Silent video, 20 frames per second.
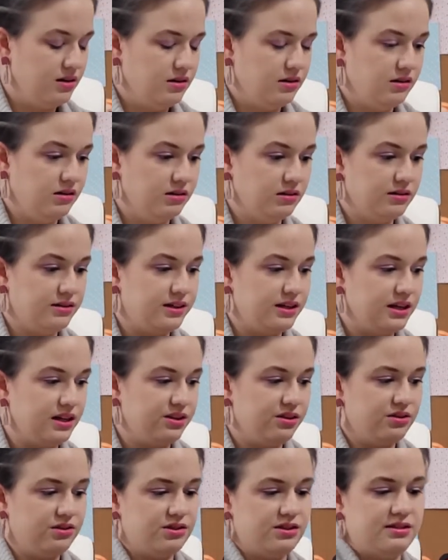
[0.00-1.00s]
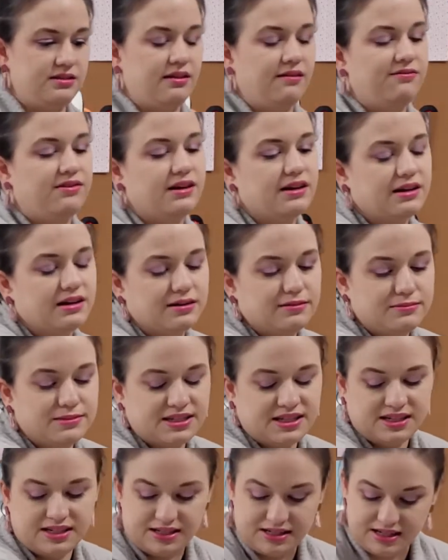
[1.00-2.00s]
all the other stuff that comes
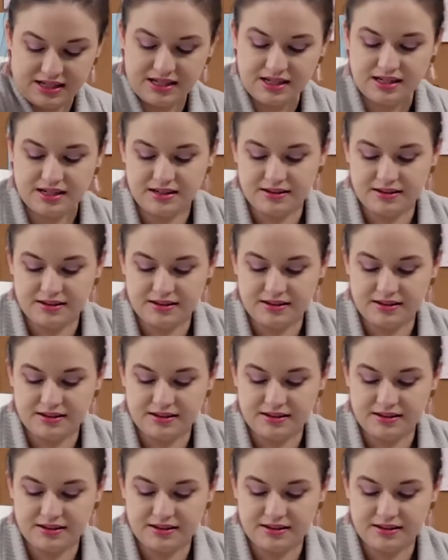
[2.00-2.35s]
in it.